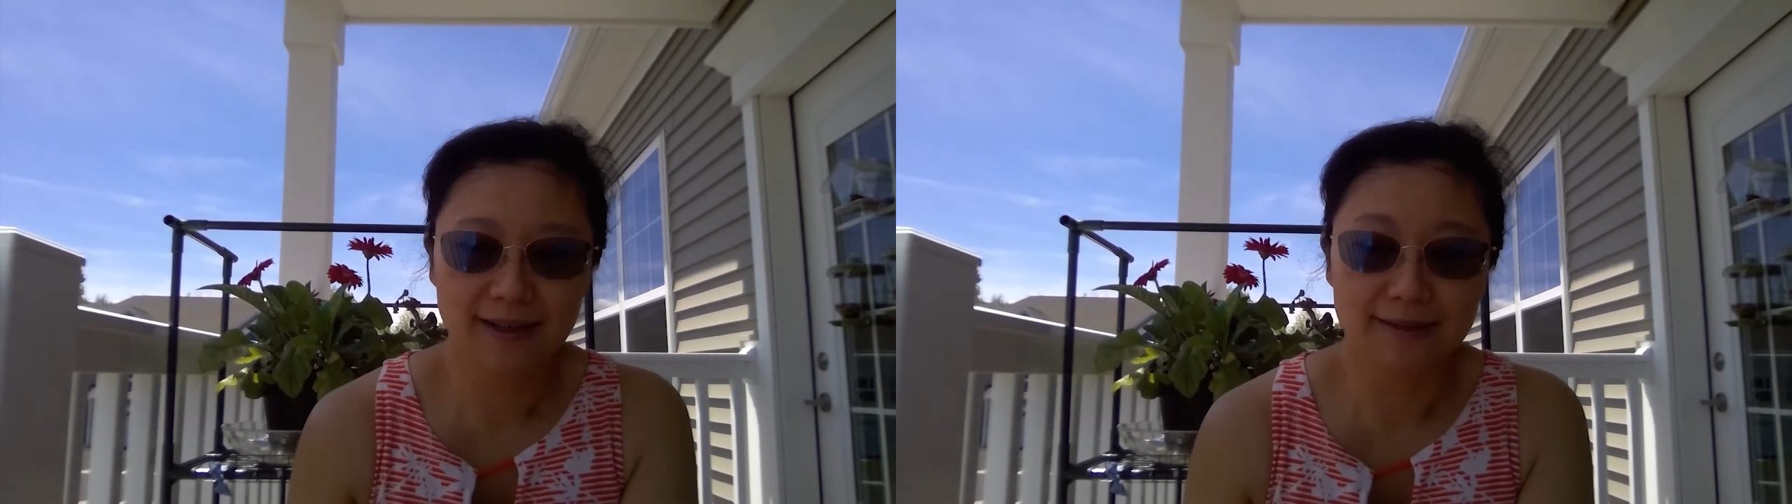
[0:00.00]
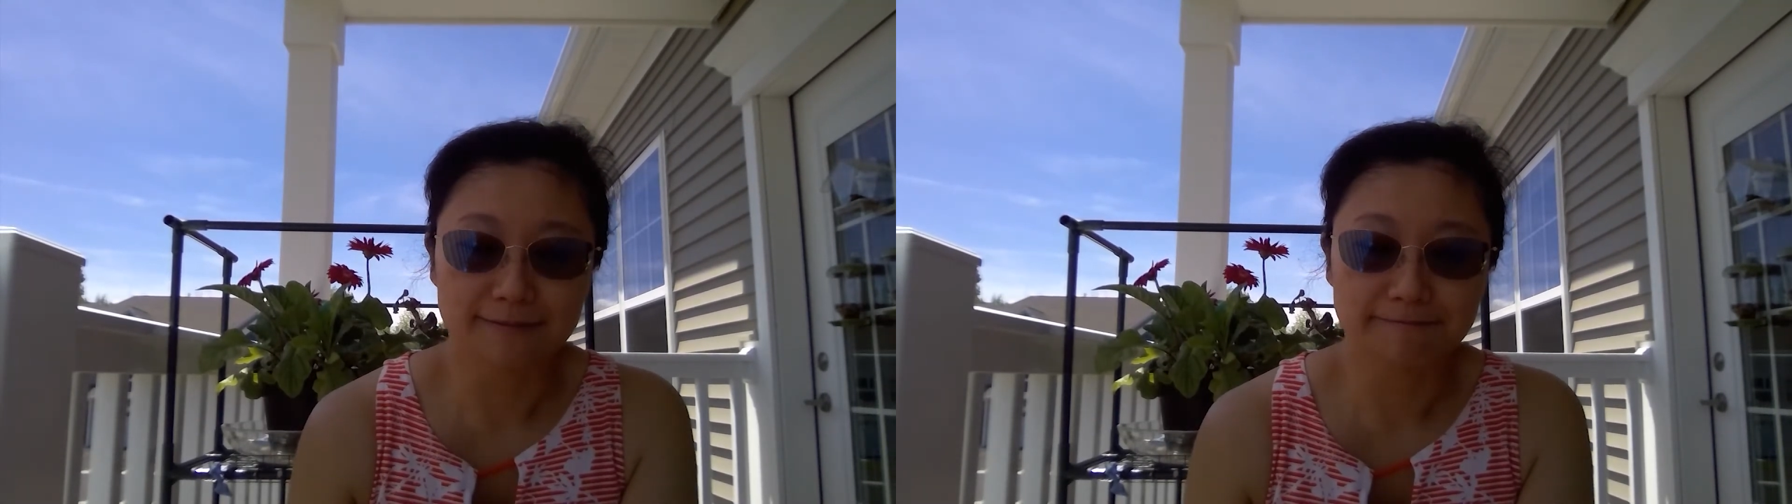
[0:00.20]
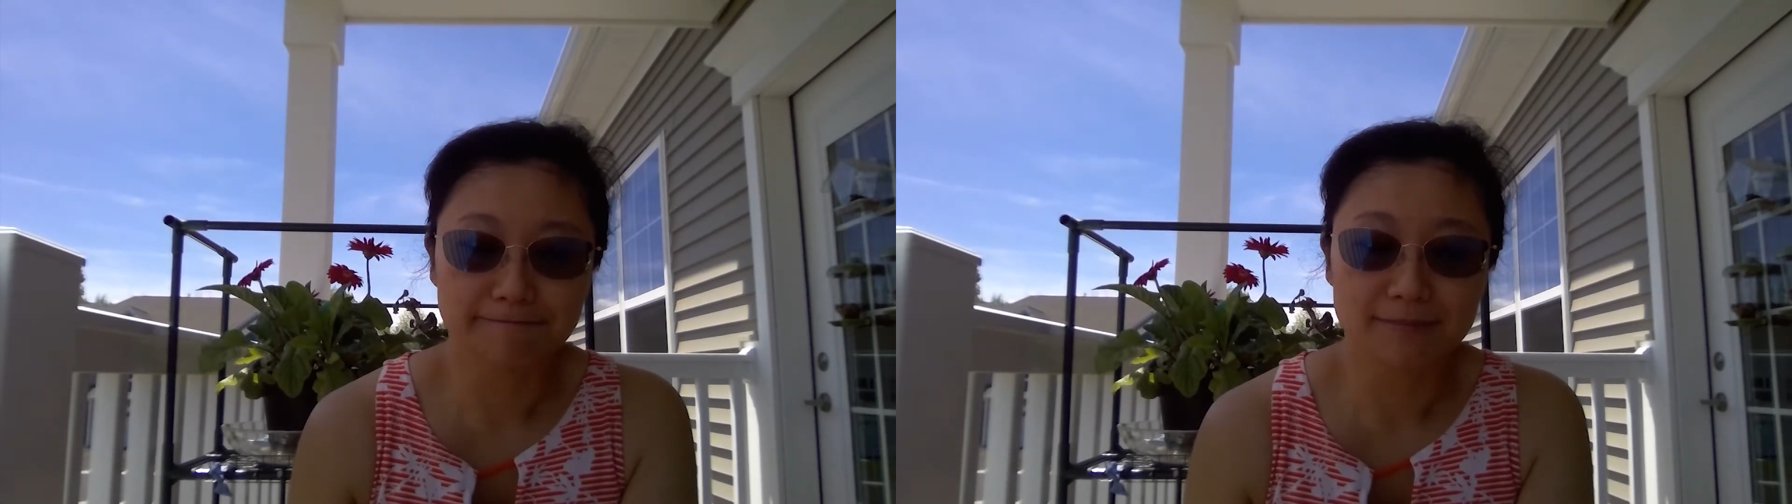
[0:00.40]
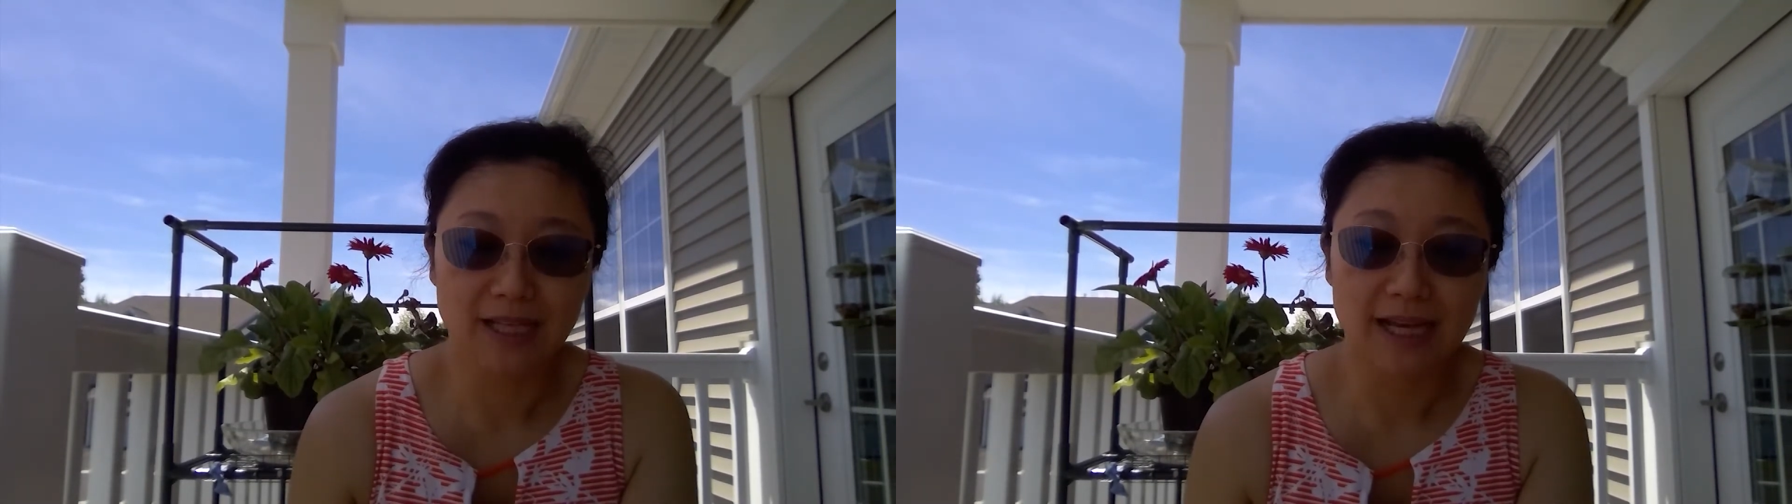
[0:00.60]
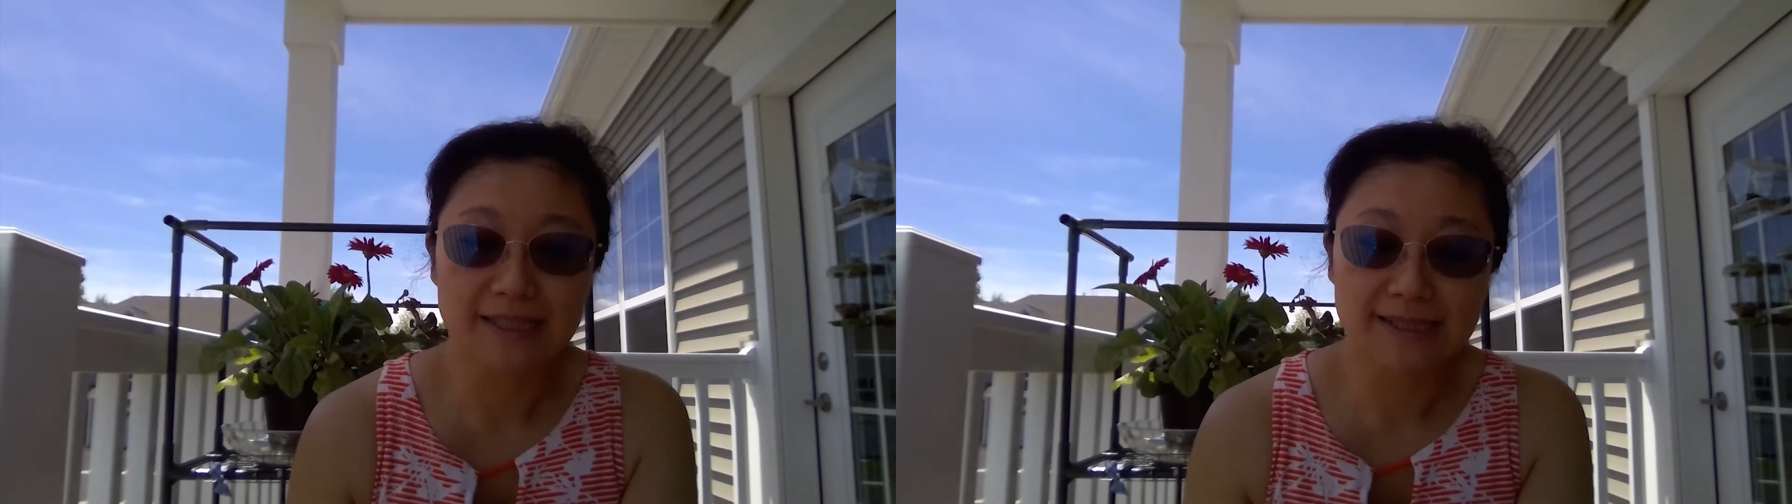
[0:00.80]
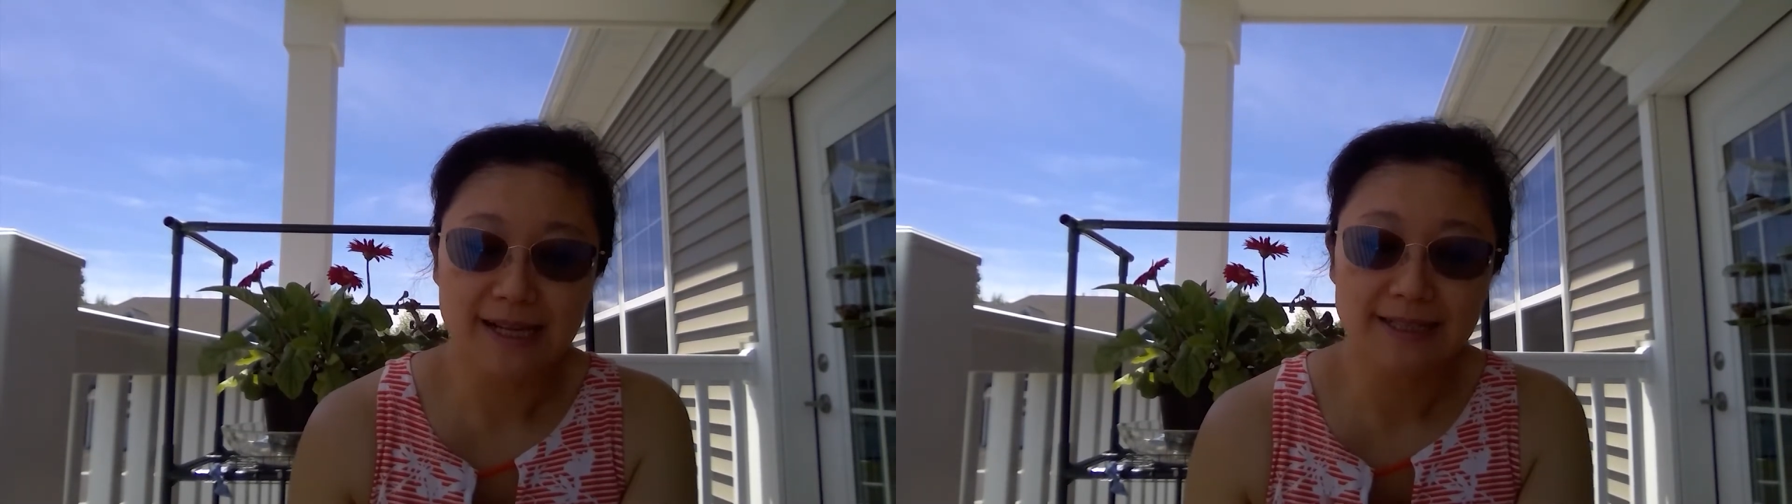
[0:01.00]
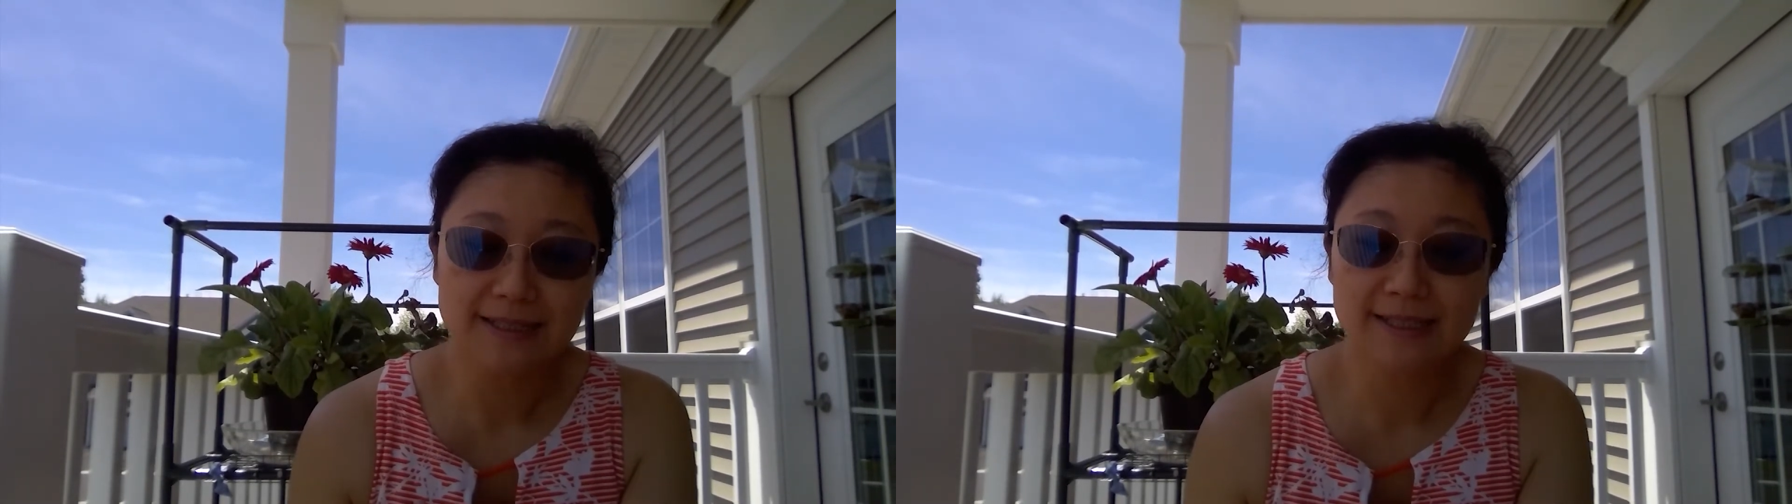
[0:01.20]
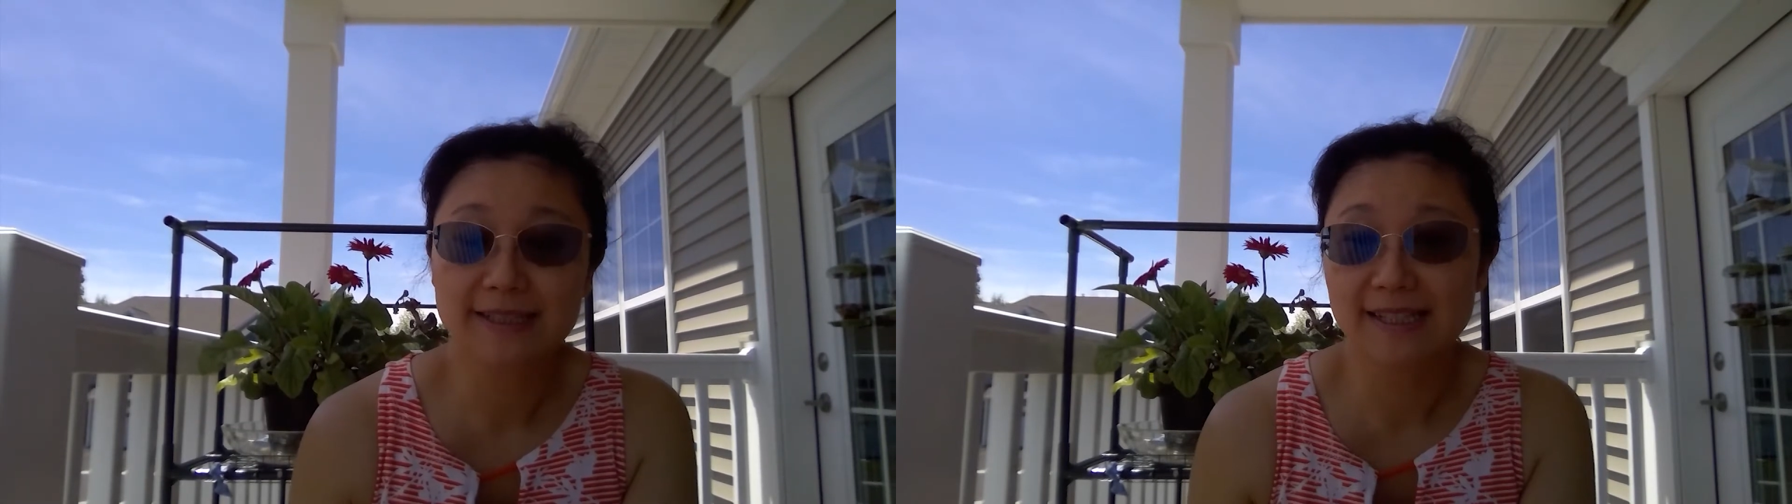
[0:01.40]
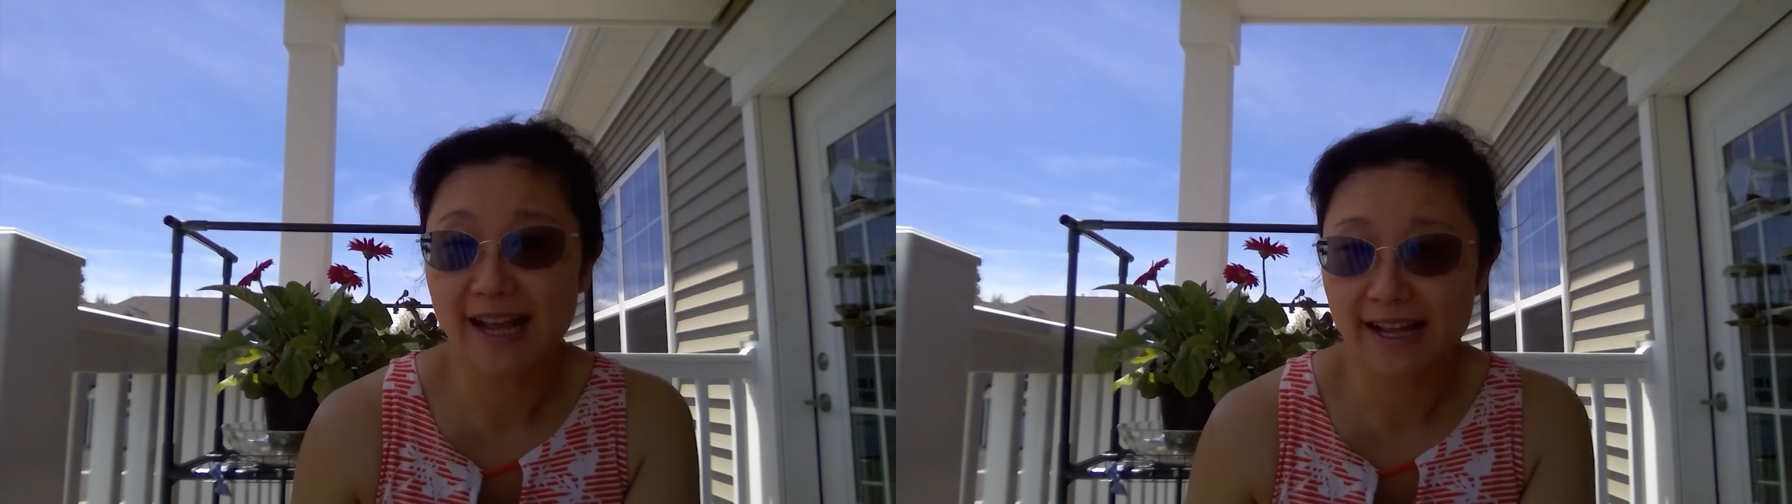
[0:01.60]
A scientist